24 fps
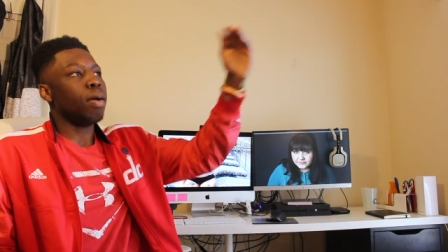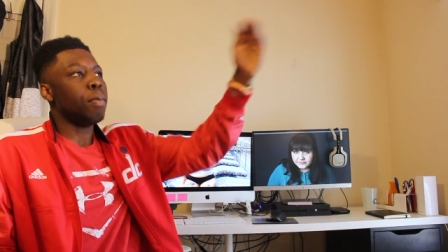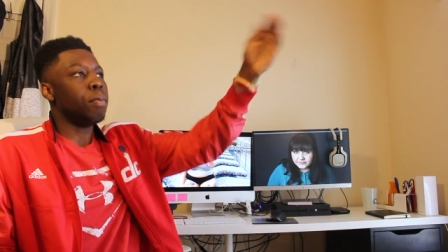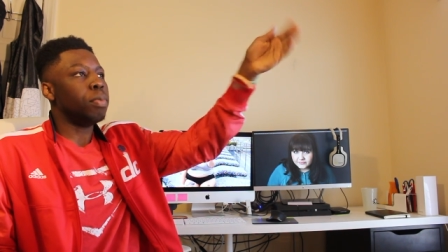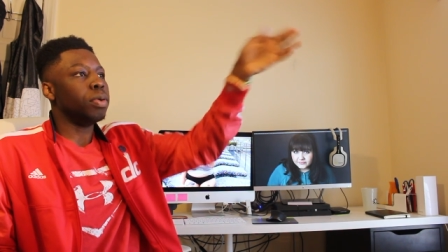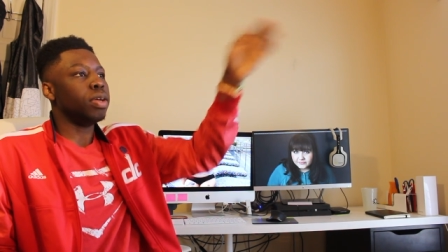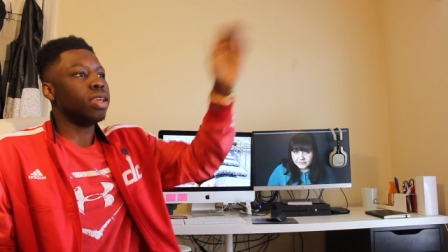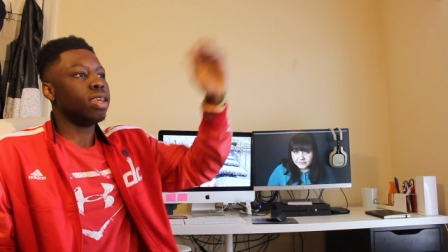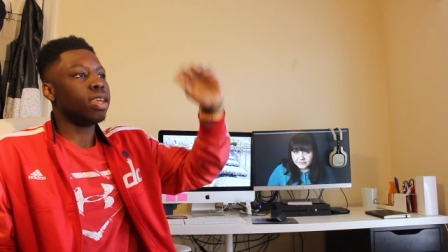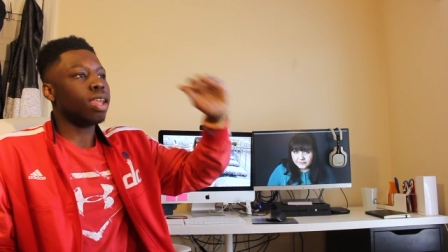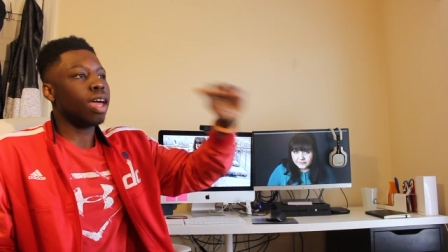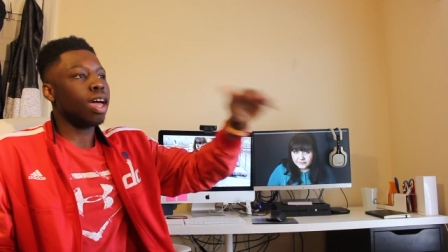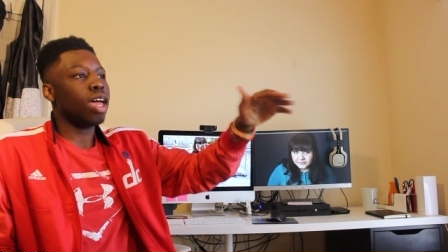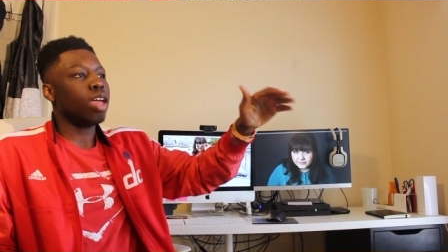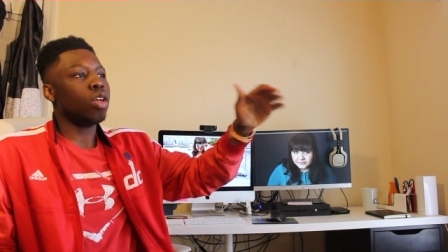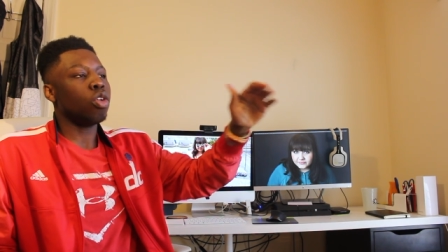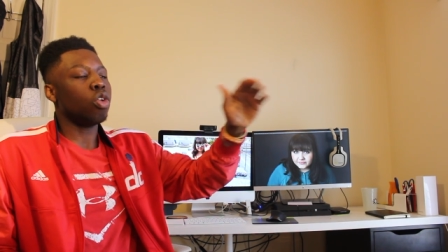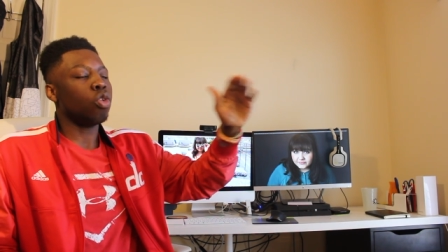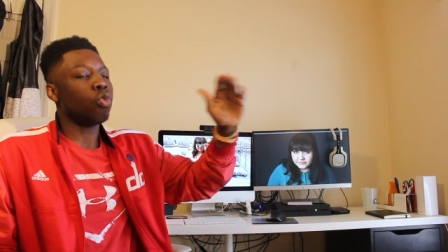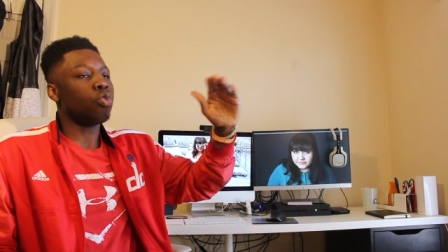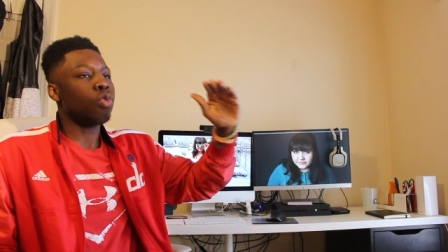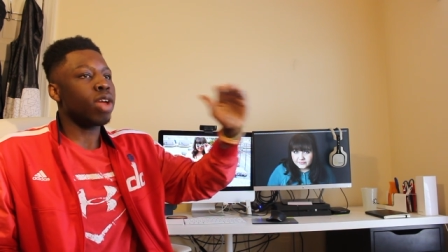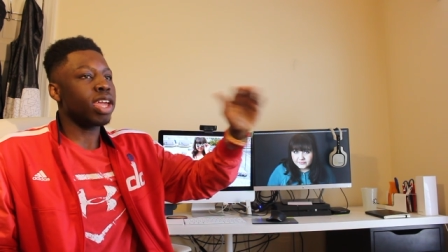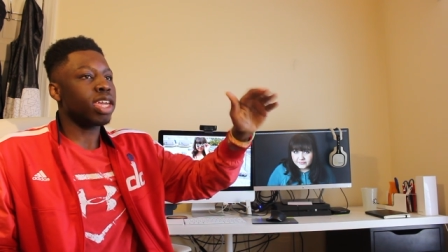but not
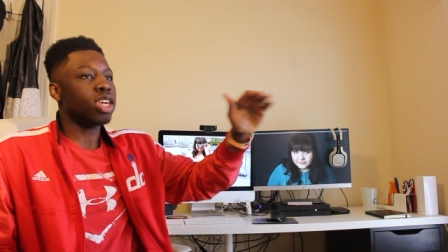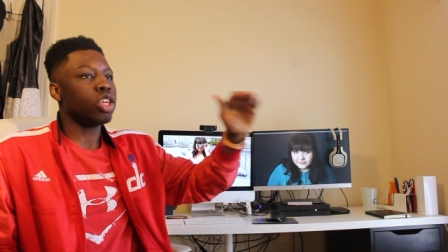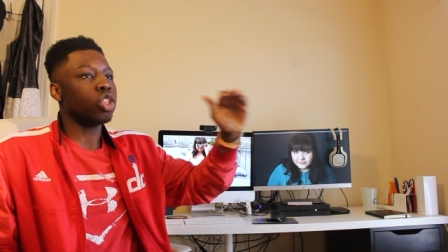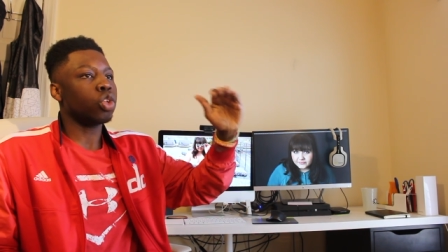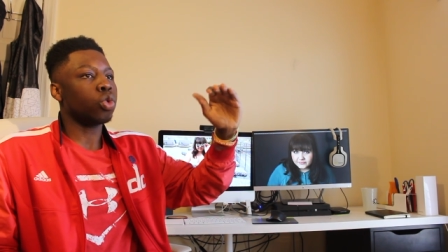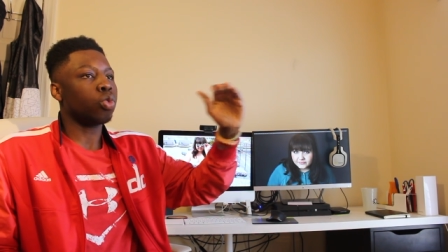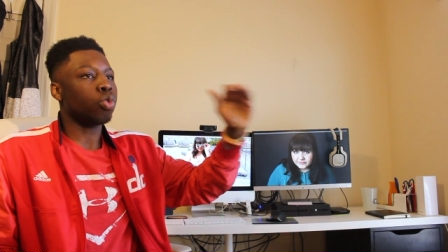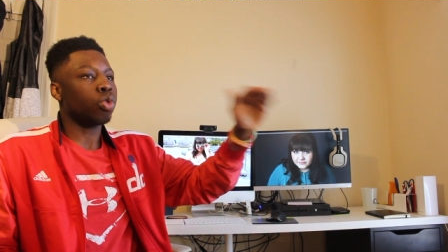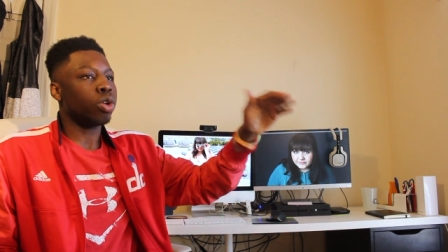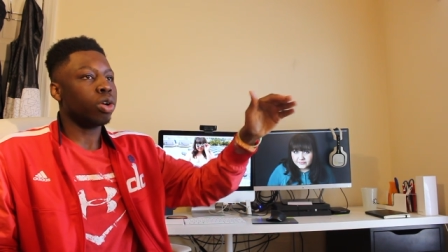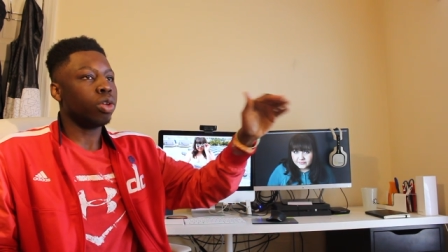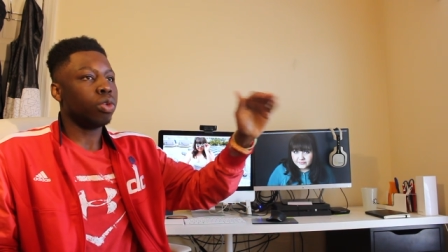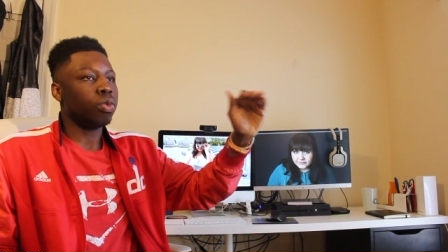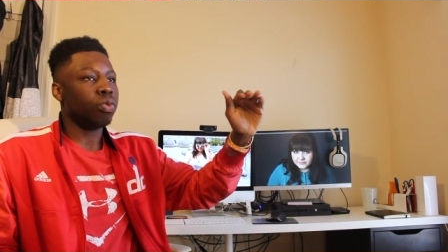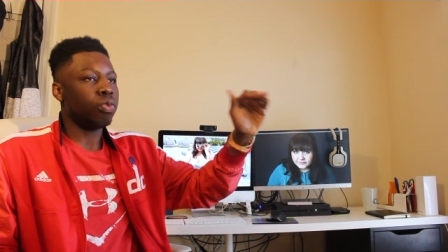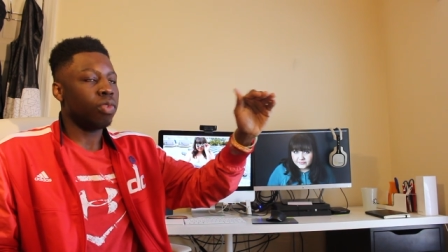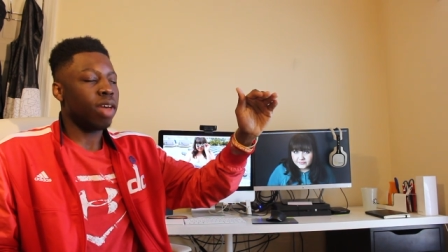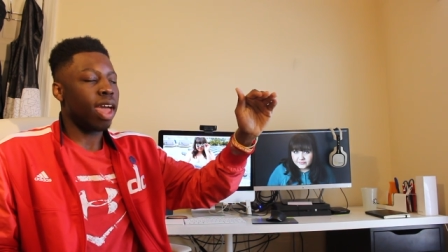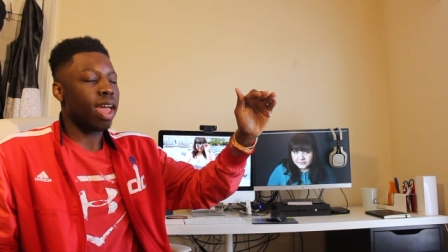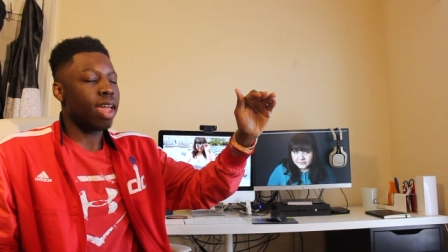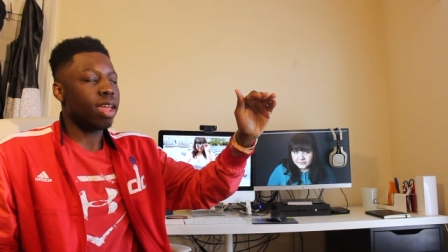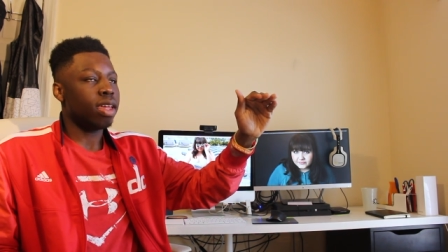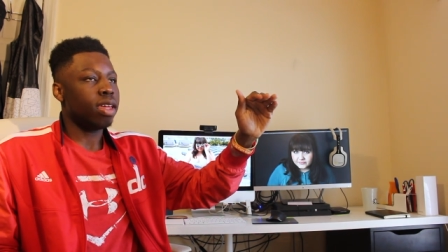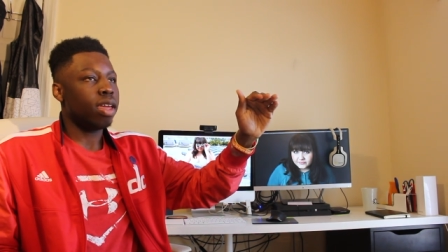regular world
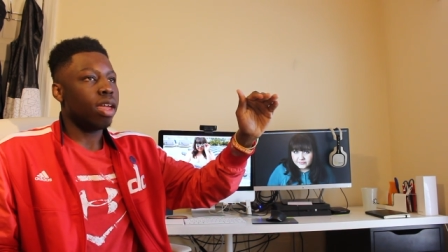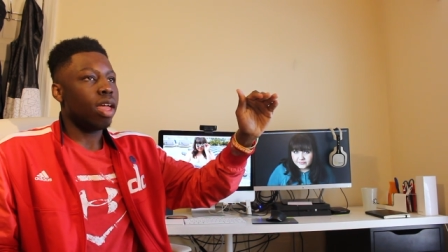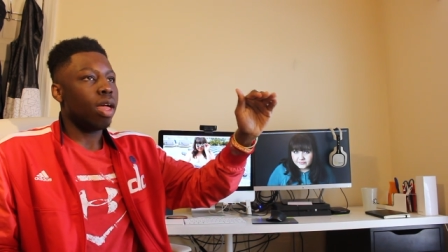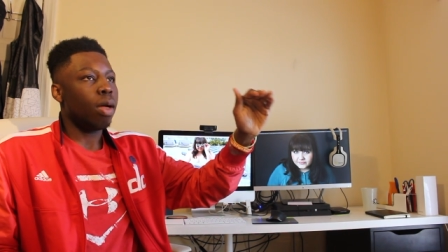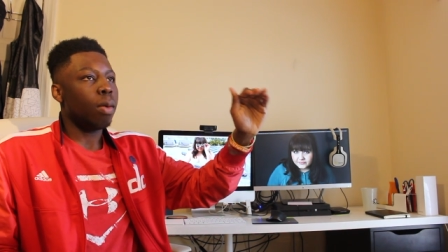fat.